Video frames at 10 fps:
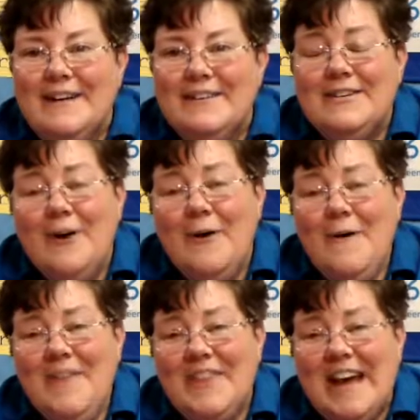So
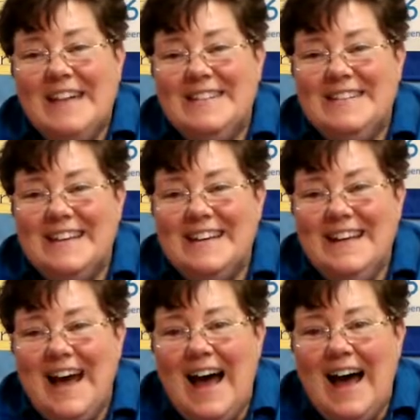that's it.
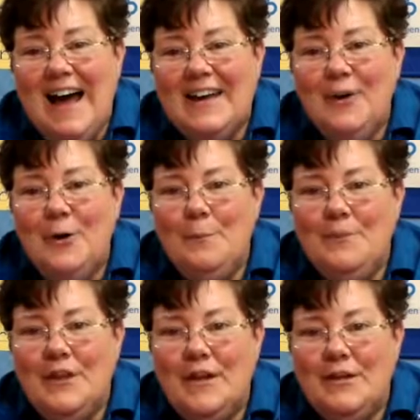I hope
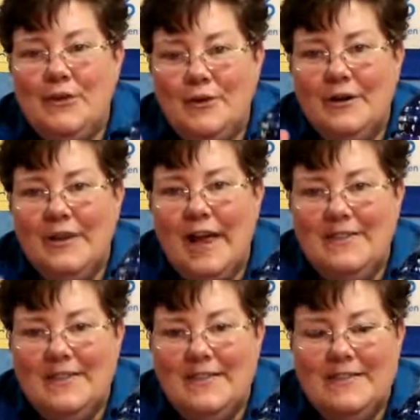that you
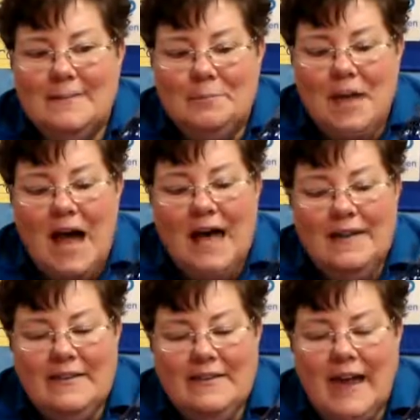collect these
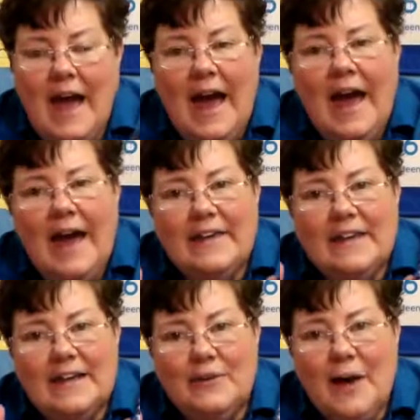supplies and
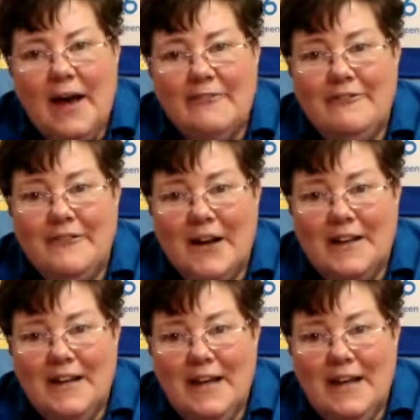that you have fun.